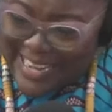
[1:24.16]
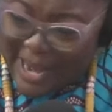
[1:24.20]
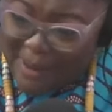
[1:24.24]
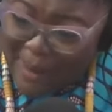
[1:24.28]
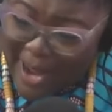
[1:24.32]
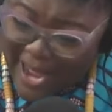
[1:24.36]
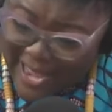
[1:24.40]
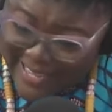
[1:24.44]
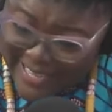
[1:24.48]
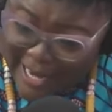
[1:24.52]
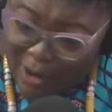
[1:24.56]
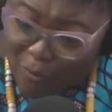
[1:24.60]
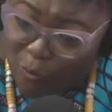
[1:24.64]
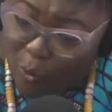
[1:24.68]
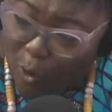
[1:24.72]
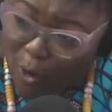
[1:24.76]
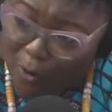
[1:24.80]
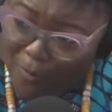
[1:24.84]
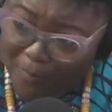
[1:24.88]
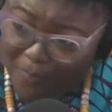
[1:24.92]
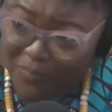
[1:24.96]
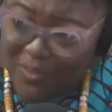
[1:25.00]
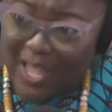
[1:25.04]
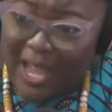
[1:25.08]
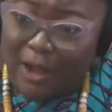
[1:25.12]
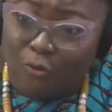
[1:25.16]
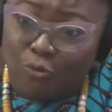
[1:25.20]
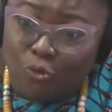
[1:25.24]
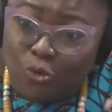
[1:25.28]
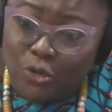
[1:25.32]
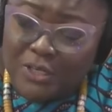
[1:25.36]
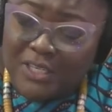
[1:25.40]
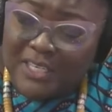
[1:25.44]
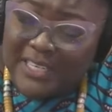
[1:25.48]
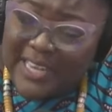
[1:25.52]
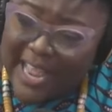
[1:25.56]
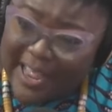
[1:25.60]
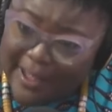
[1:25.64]
my walk, a
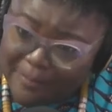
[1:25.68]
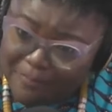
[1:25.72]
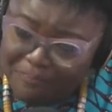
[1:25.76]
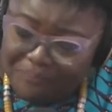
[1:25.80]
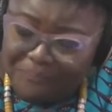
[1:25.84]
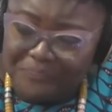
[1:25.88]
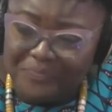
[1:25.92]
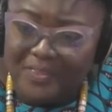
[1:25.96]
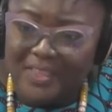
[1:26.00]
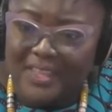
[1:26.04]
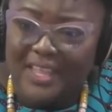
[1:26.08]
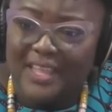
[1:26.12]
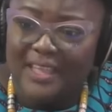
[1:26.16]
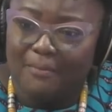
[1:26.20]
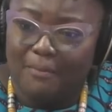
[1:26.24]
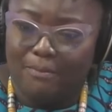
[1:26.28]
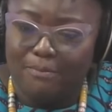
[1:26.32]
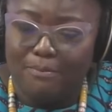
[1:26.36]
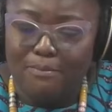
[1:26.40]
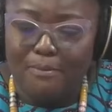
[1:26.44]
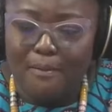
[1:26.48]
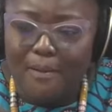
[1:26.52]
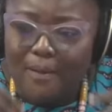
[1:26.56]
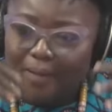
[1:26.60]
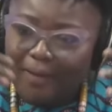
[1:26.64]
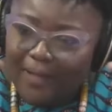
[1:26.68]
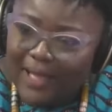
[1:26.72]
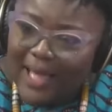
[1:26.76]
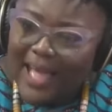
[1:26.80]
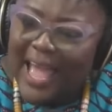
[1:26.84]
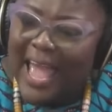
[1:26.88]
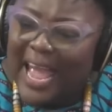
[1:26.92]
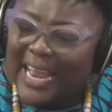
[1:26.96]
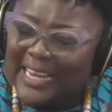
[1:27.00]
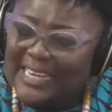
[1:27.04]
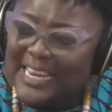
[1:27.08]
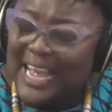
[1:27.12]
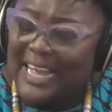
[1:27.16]
good year,
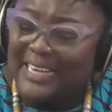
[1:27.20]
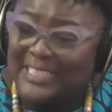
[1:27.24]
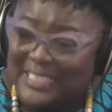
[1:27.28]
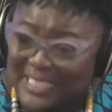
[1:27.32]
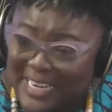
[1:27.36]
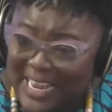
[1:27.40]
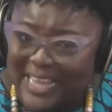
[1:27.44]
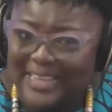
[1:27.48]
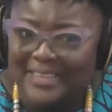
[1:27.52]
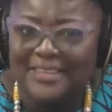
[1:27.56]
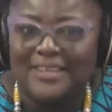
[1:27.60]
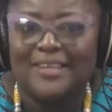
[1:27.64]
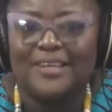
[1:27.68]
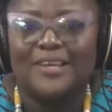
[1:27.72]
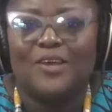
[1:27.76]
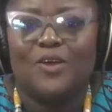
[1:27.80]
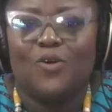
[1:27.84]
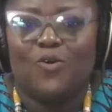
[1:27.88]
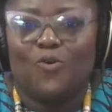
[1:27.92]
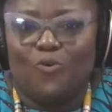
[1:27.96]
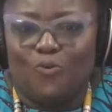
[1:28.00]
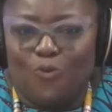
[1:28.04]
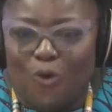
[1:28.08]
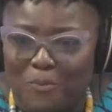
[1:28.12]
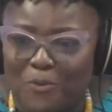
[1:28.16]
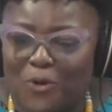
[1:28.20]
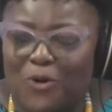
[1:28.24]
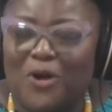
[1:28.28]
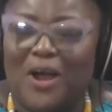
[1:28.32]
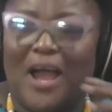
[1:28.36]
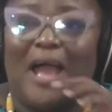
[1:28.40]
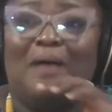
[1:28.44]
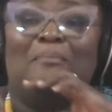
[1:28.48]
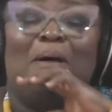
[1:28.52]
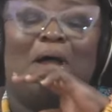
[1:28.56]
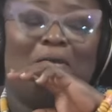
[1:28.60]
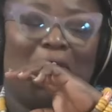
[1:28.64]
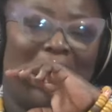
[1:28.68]
any idea, Wamu
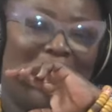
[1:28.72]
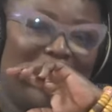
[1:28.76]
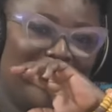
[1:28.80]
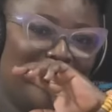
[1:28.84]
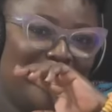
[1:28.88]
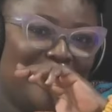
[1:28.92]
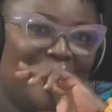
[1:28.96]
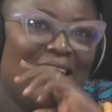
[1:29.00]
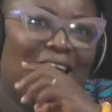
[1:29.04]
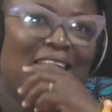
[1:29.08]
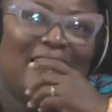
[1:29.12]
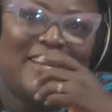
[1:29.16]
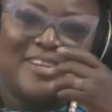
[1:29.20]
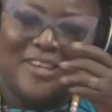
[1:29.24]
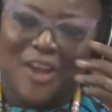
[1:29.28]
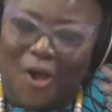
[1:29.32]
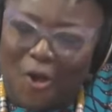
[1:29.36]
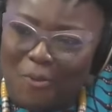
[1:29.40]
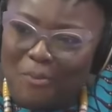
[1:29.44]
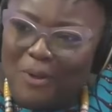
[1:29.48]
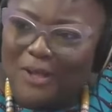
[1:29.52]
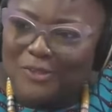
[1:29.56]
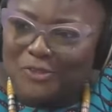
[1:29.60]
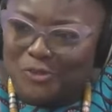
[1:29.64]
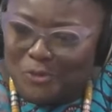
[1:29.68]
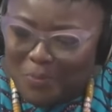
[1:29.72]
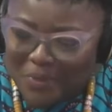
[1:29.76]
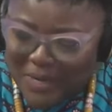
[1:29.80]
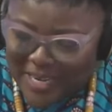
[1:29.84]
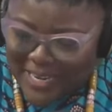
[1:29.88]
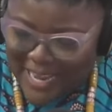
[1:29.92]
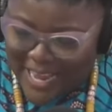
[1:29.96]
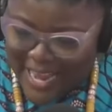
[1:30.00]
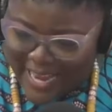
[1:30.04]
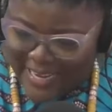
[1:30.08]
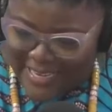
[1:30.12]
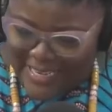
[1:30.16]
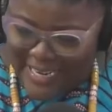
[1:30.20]
Ebehe, no more to me,
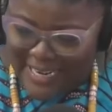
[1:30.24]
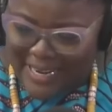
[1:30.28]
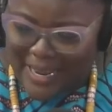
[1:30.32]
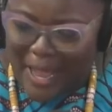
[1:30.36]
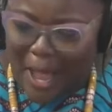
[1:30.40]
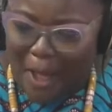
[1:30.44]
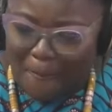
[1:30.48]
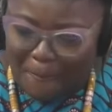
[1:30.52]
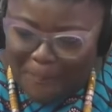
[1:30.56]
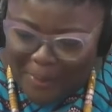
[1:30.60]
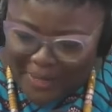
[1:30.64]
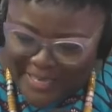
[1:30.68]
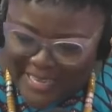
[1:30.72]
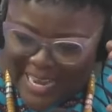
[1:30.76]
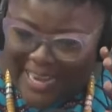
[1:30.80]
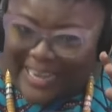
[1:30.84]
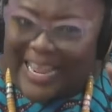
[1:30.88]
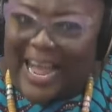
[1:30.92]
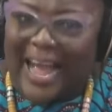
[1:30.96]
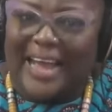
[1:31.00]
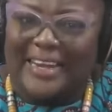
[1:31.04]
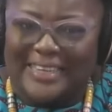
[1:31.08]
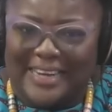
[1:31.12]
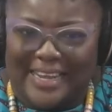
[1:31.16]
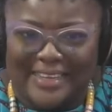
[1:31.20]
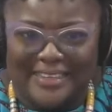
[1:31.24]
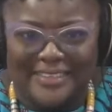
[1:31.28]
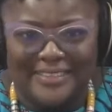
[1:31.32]
Eddie, a Pega Ghana.